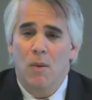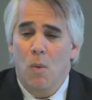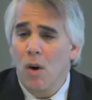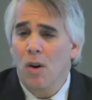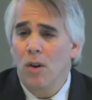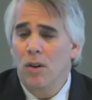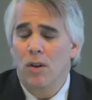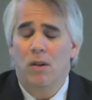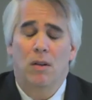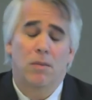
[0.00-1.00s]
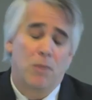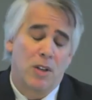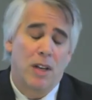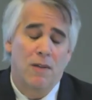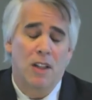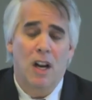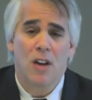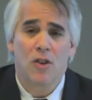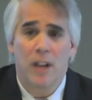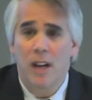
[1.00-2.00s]
world, or even the
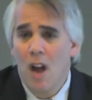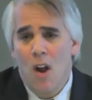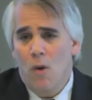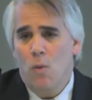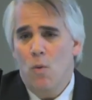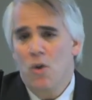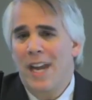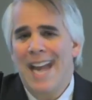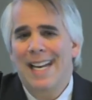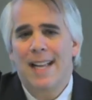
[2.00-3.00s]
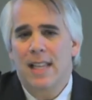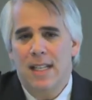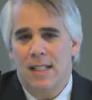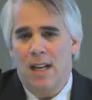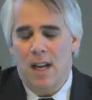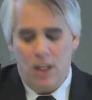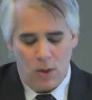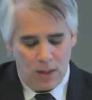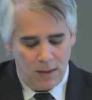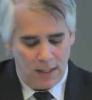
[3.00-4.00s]
country, you can't get these
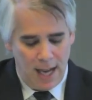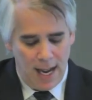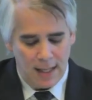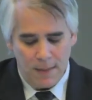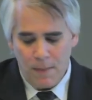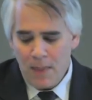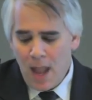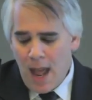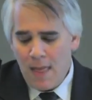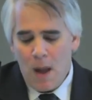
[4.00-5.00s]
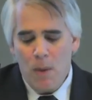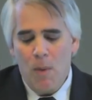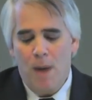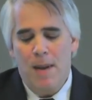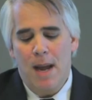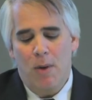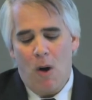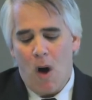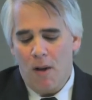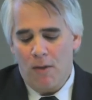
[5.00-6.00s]
sorts of scans. And then we want to be able
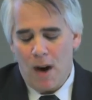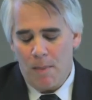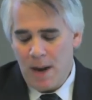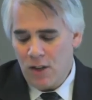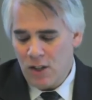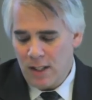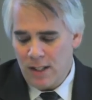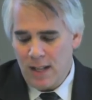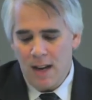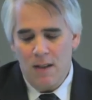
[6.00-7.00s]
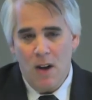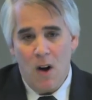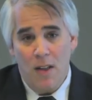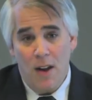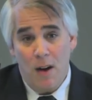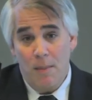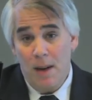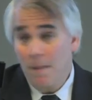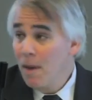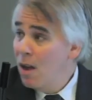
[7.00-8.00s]
to offer our patients state-of-the-art
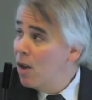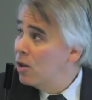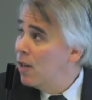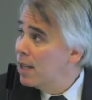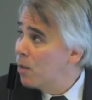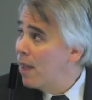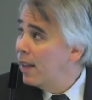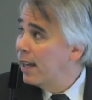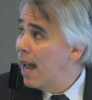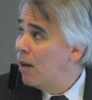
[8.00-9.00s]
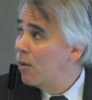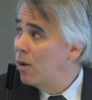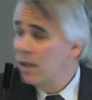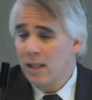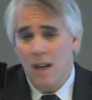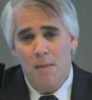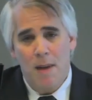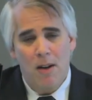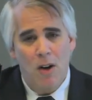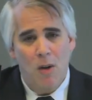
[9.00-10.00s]
therapy. So that's why the California Skin and
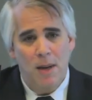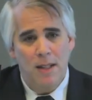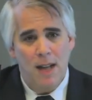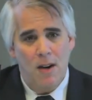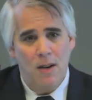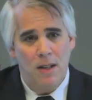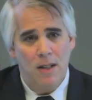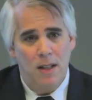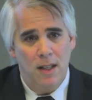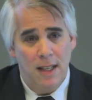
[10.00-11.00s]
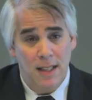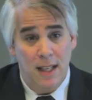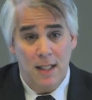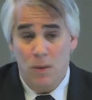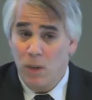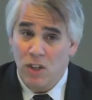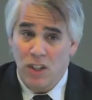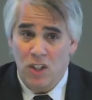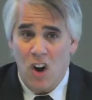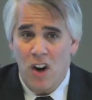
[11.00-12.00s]
Melanoma Center exists. We
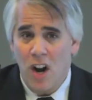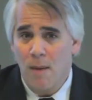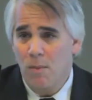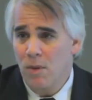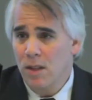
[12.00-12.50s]
just started up. This